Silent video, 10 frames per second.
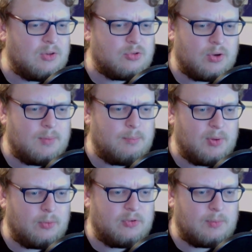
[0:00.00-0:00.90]
try and
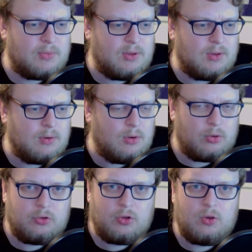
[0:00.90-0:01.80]
build something that
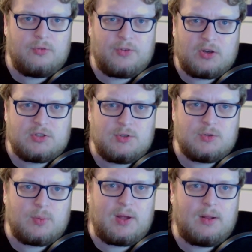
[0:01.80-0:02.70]
looks good,
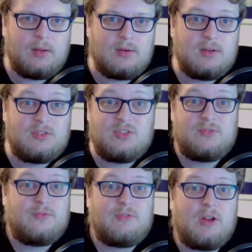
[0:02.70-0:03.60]
functions well, and is just
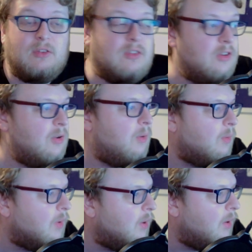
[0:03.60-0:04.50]
fun to do.
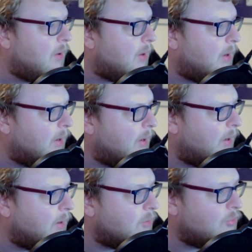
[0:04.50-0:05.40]

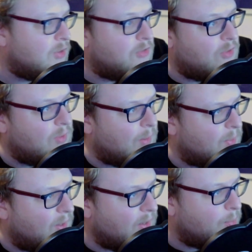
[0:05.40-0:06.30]
And I tried to do that
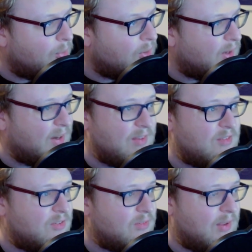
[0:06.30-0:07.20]
with Lakebrook, and
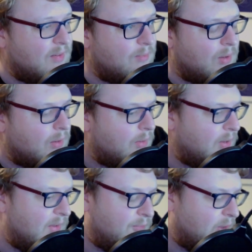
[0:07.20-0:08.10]

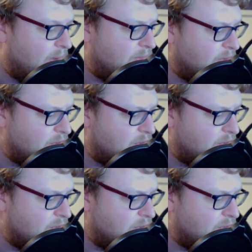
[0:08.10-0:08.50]
it felt like such a